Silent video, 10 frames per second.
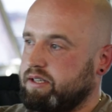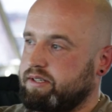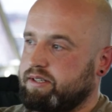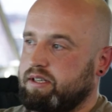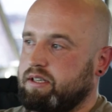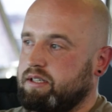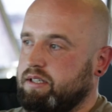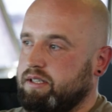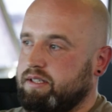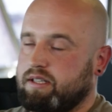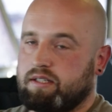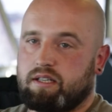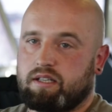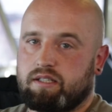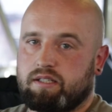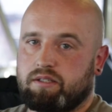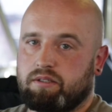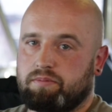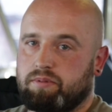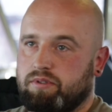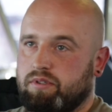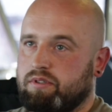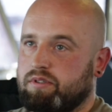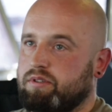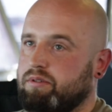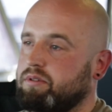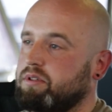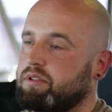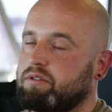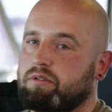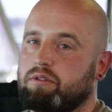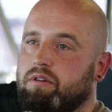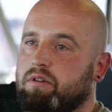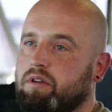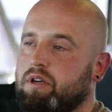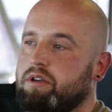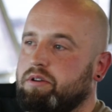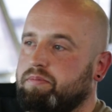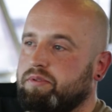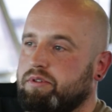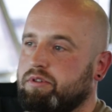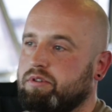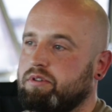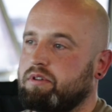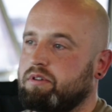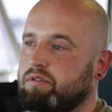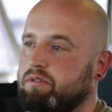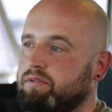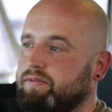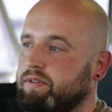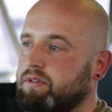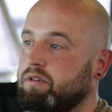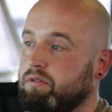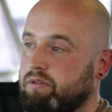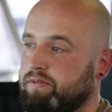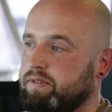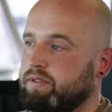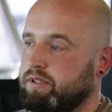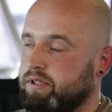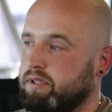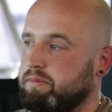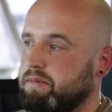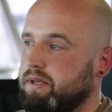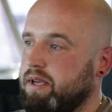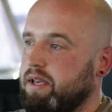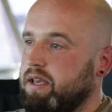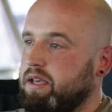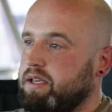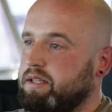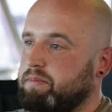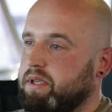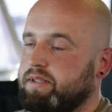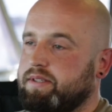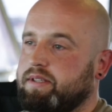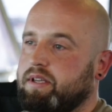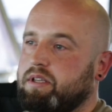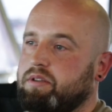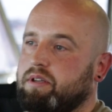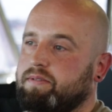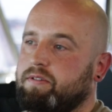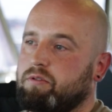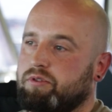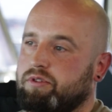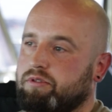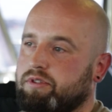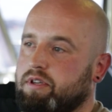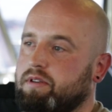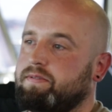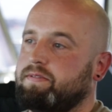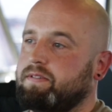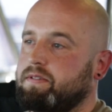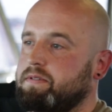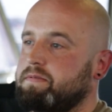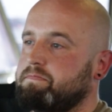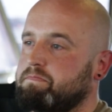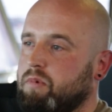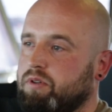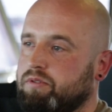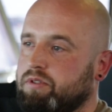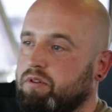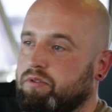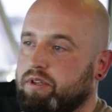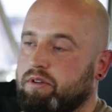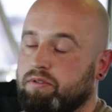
is uh, instant access to your position. So you can control uh, your position all over, all over the time. It means uh, you can focus yourself more on the,